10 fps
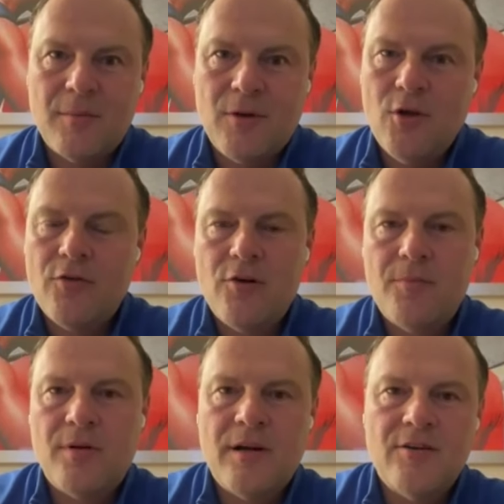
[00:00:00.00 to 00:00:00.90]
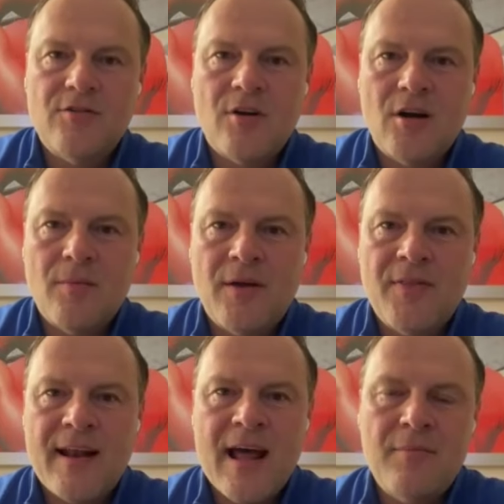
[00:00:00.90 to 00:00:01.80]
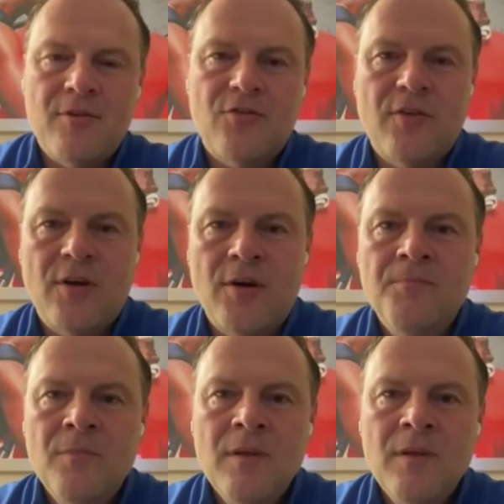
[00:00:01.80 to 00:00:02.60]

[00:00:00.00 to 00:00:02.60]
I mean, you've heard players talk about that atmosphere